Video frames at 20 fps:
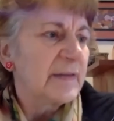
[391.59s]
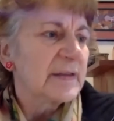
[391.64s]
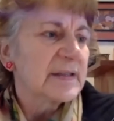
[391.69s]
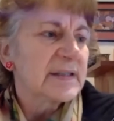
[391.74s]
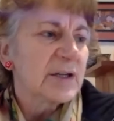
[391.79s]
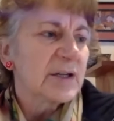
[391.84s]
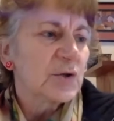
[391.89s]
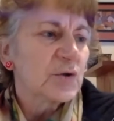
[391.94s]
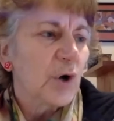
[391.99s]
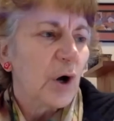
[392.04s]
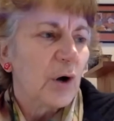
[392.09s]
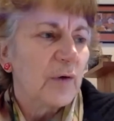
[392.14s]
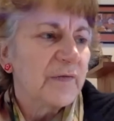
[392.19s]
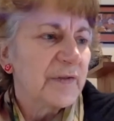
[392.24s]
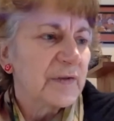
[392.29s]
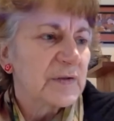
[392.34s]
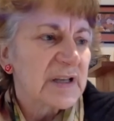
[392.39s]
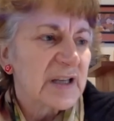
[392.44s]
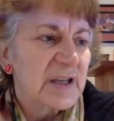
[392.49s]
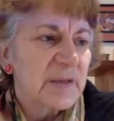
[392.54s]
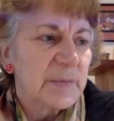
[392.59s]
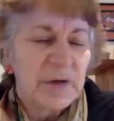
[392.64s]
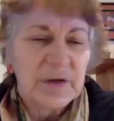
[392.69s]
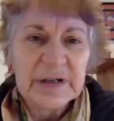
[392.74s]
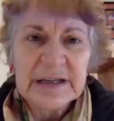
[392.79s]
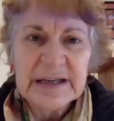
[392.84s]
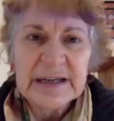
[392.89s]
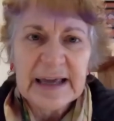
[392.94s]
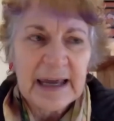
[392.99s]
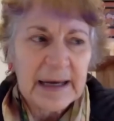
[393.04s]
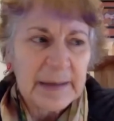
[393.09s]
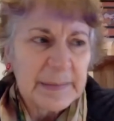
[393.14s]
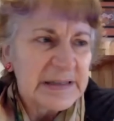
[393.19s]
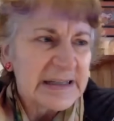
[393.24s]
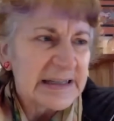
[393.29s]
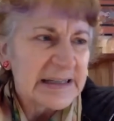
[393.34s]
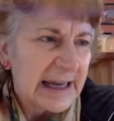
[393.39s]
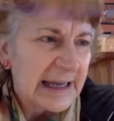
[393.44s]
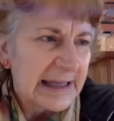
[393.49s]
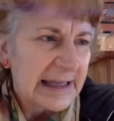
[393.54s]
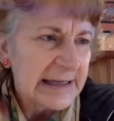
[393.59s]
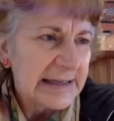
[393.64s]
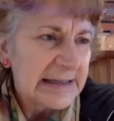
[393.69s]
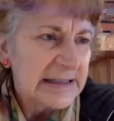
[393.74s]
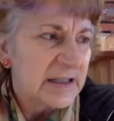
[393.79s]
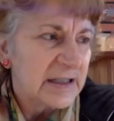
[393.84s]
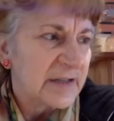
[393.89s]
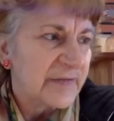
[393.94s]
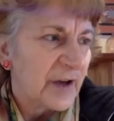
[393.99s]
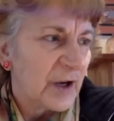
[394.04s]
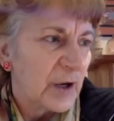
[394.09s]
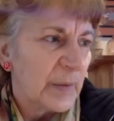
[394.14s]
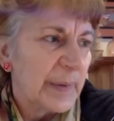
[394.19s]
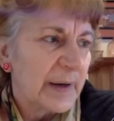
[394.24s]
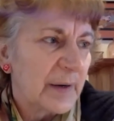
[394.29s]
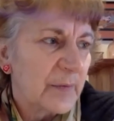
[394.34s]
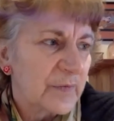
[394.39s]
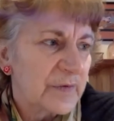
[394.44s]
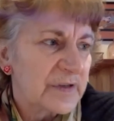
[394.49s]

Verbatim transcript: the Central Goldfields community came together to develop a